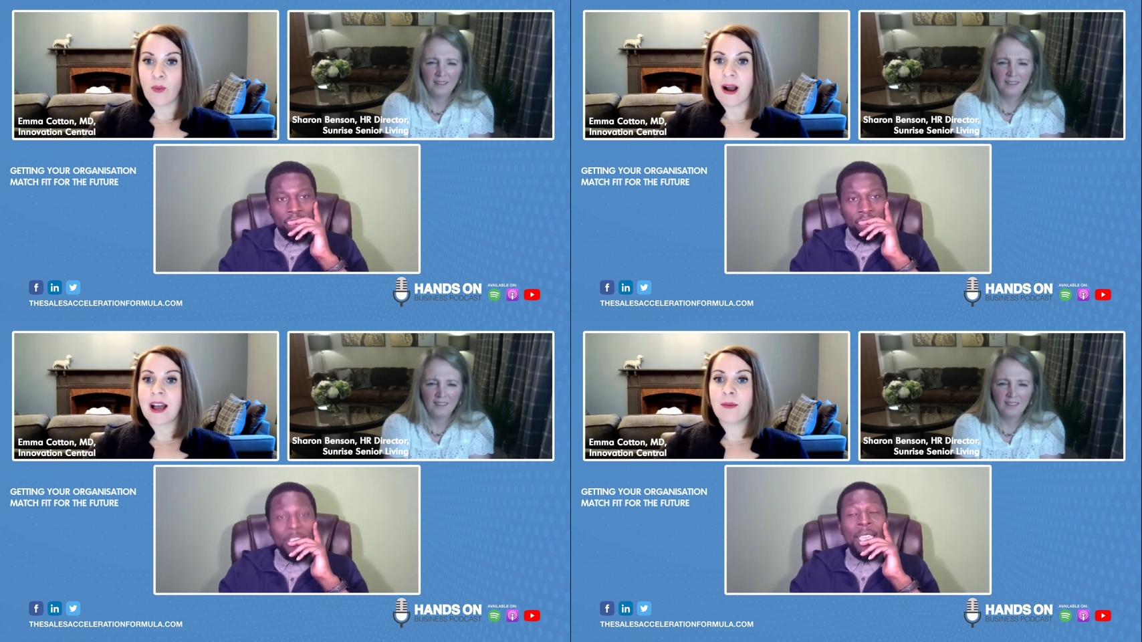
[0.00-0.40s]

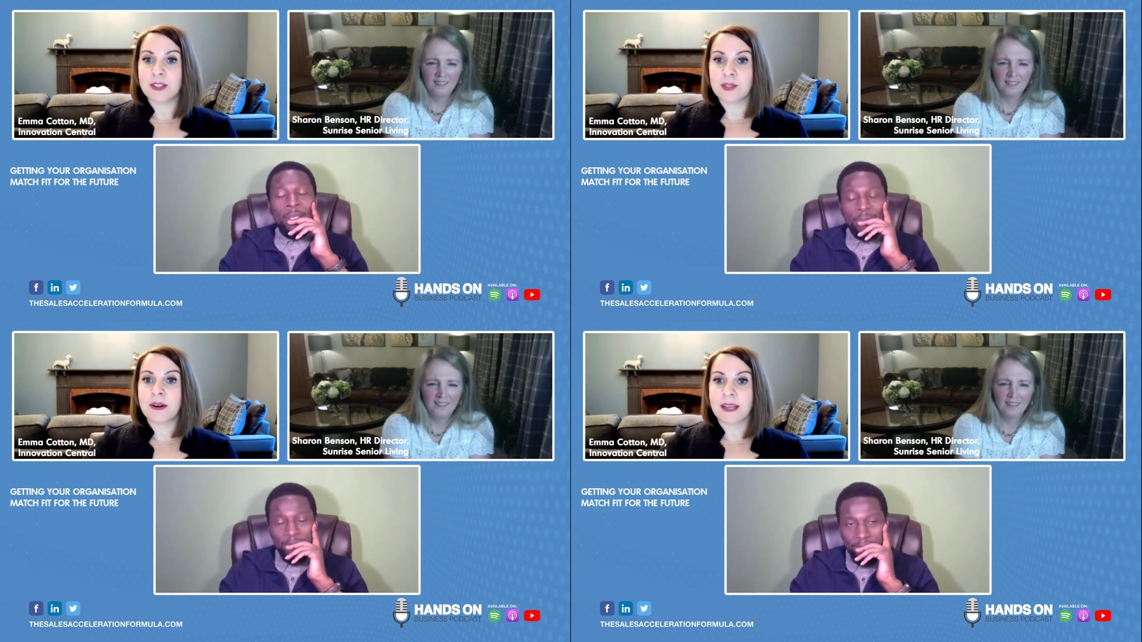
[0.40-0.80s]
Speaker 1: Why would
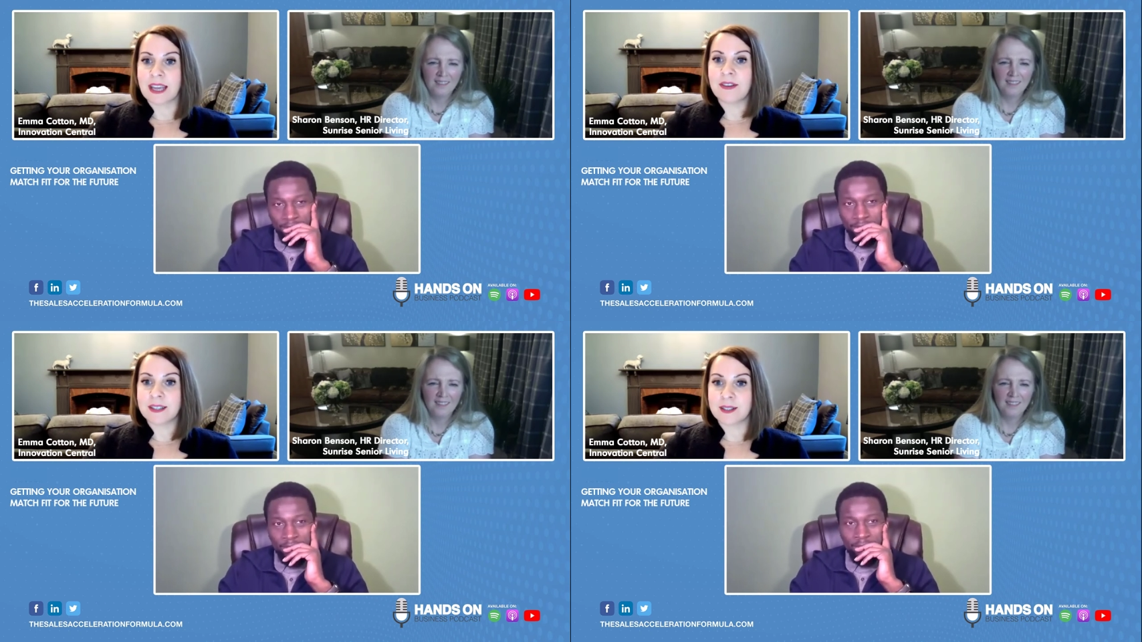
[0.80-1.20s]
you want to give
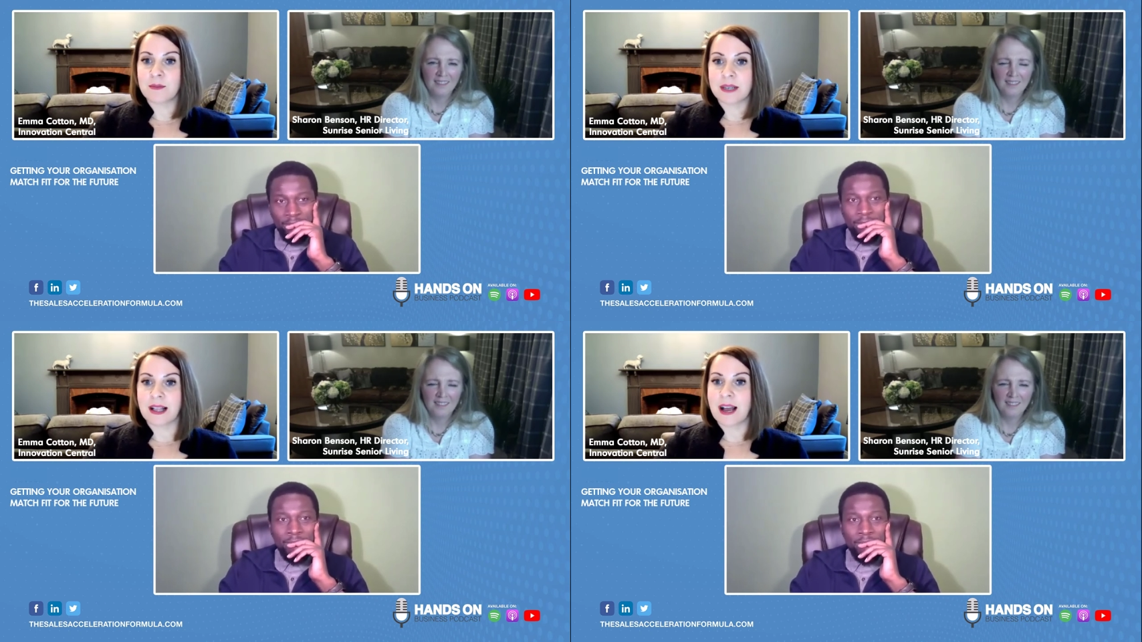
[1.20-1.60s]
it to
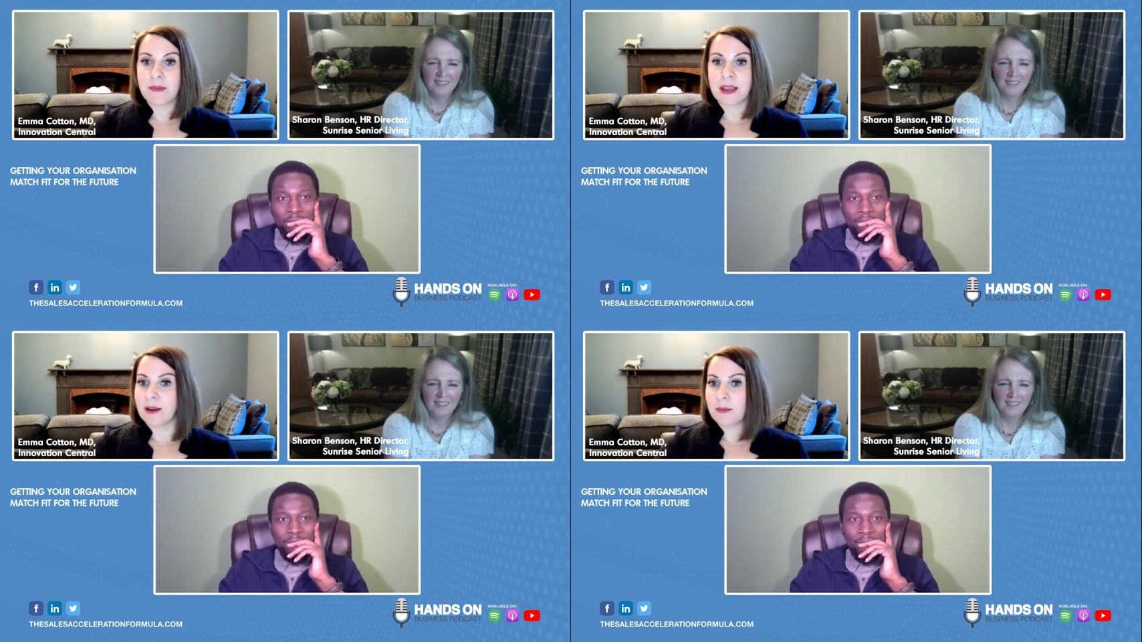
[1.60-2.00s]
somebody like
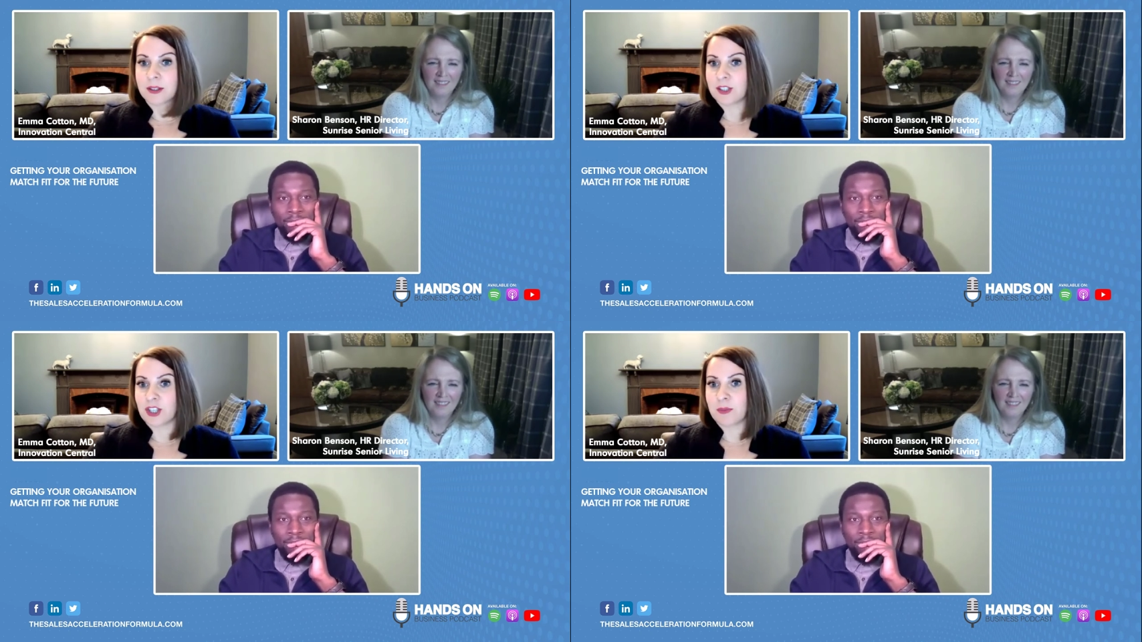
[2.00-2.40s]
me? I'm not
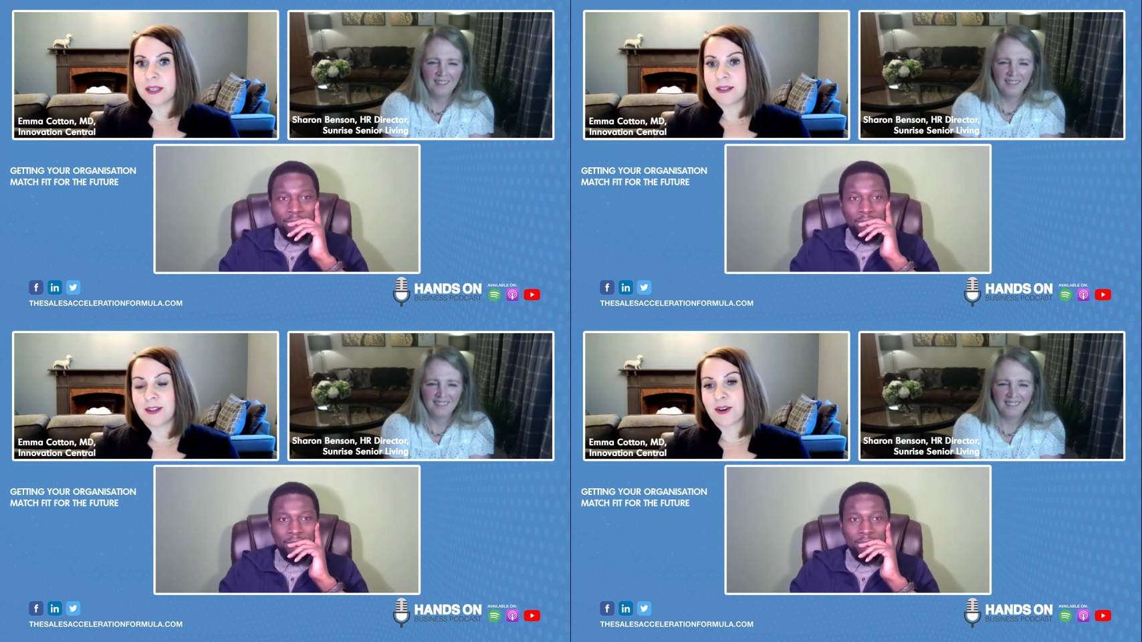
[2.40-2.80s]
stupid
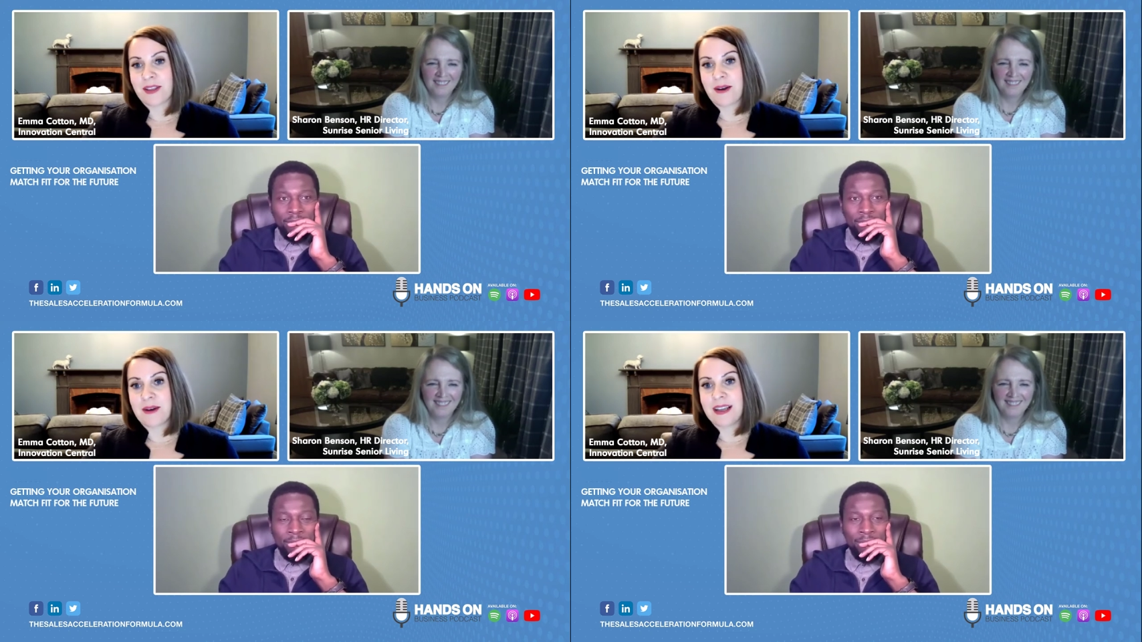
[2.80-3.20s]
along
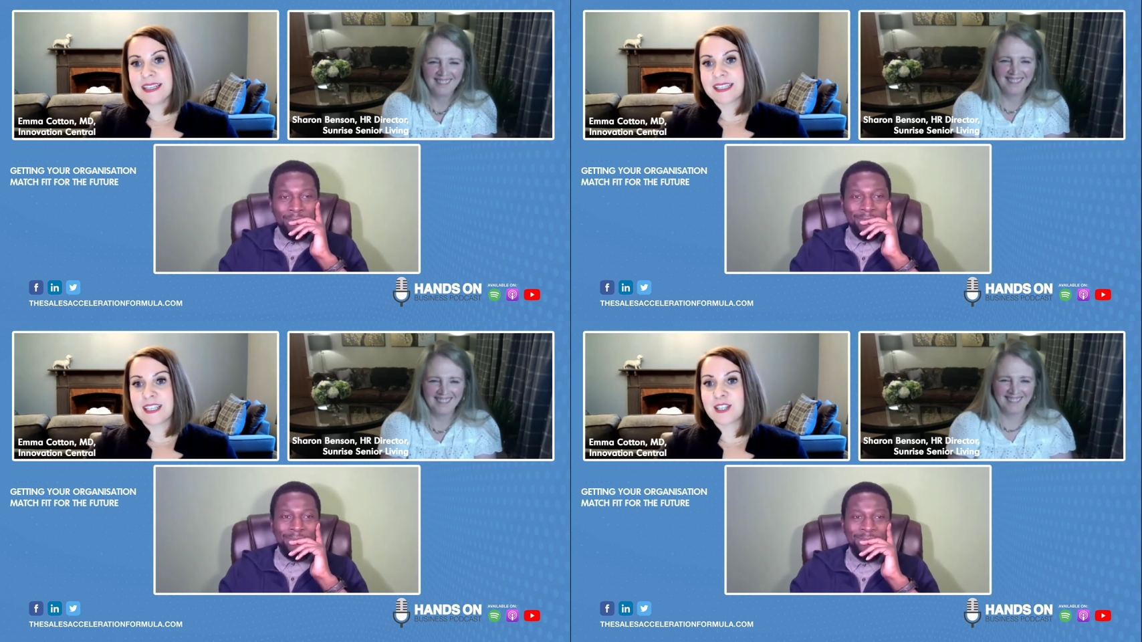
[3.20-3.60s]
that way.
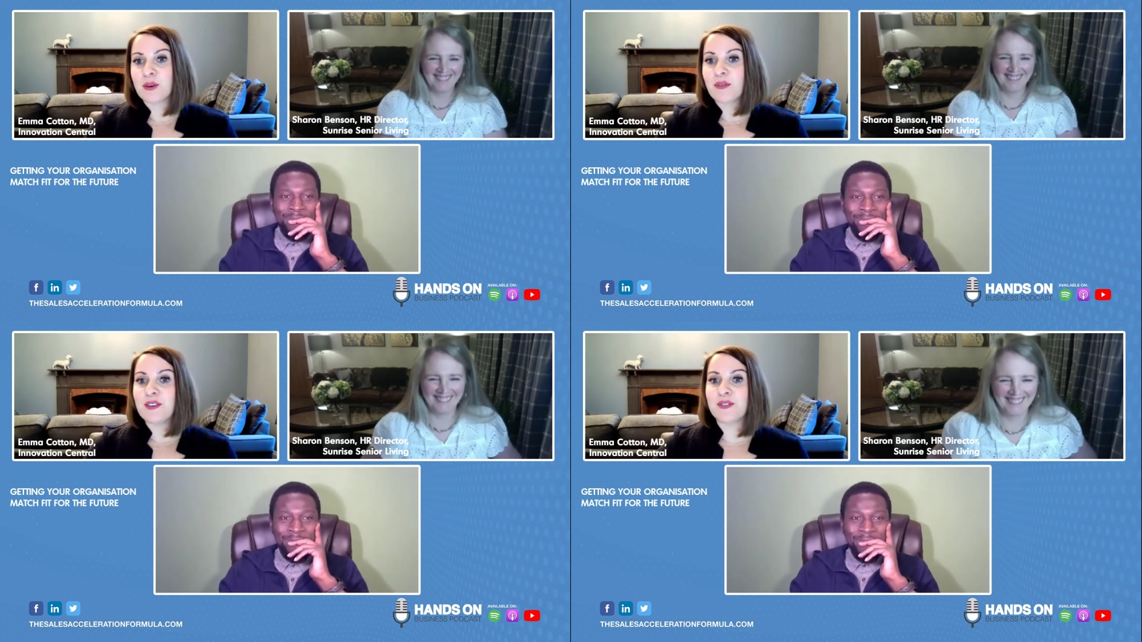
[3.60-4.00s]
It's the
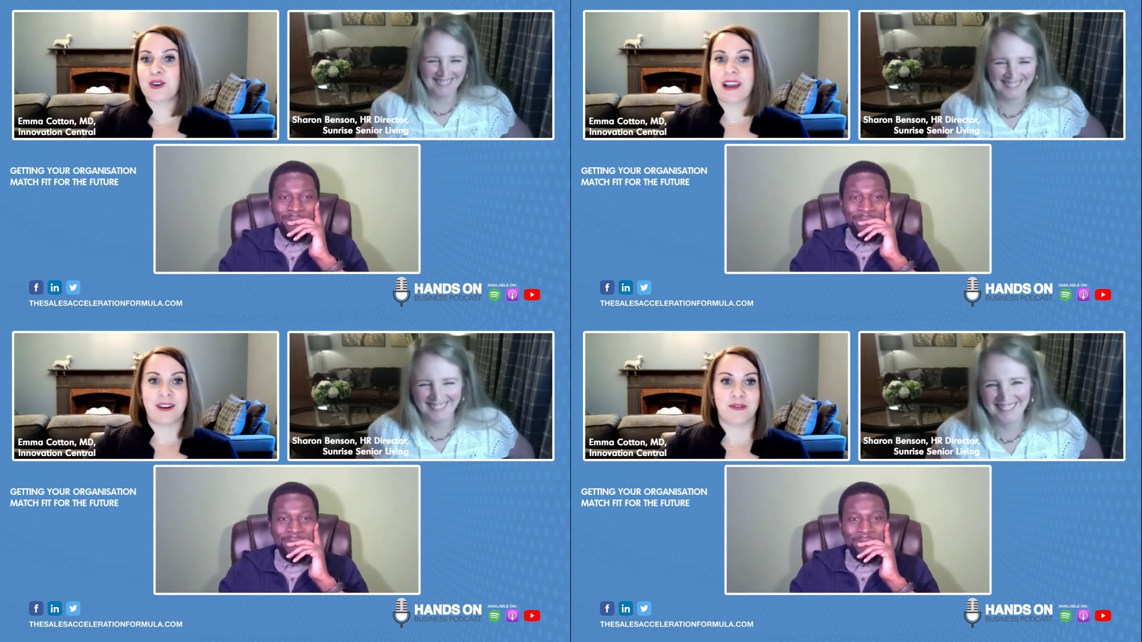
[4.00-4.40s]
stuff you've
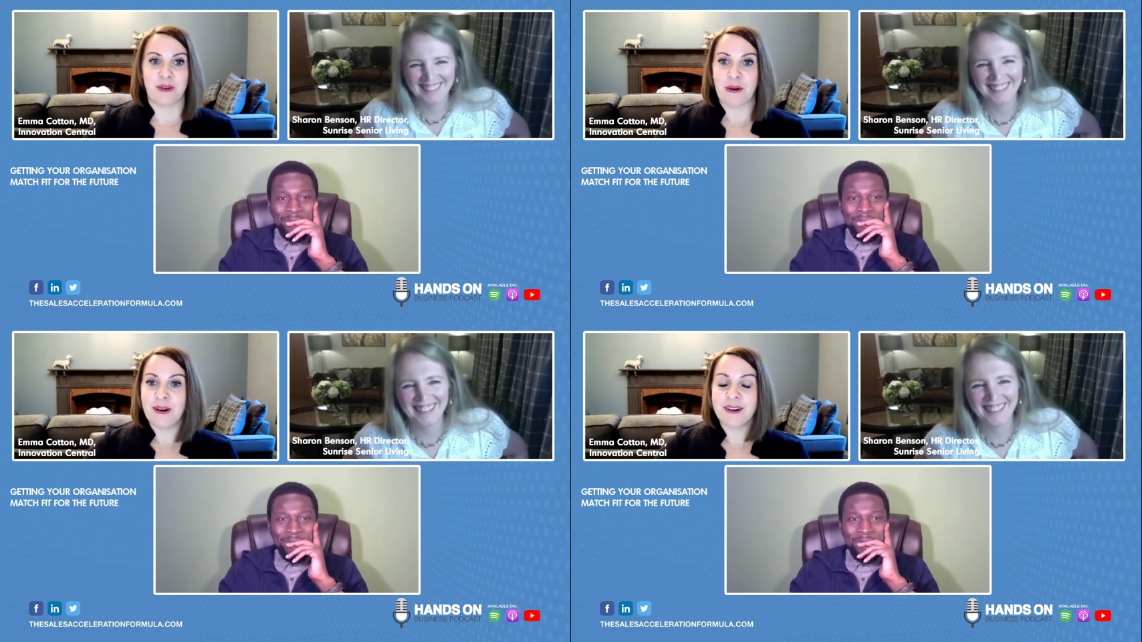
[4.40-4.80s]
trained
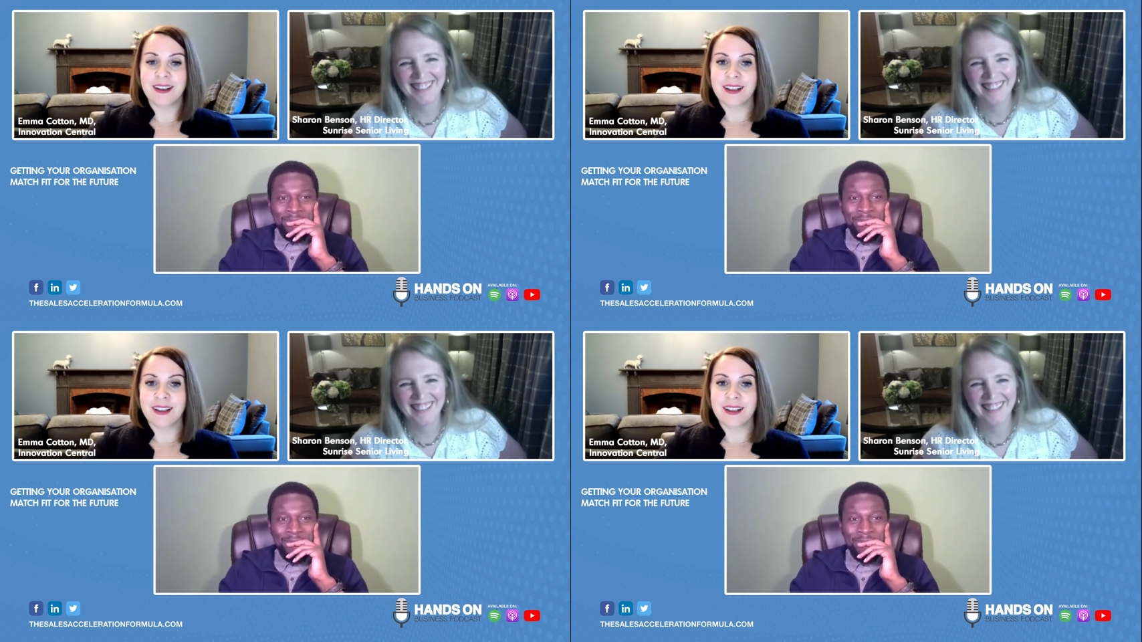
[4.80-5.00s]
for.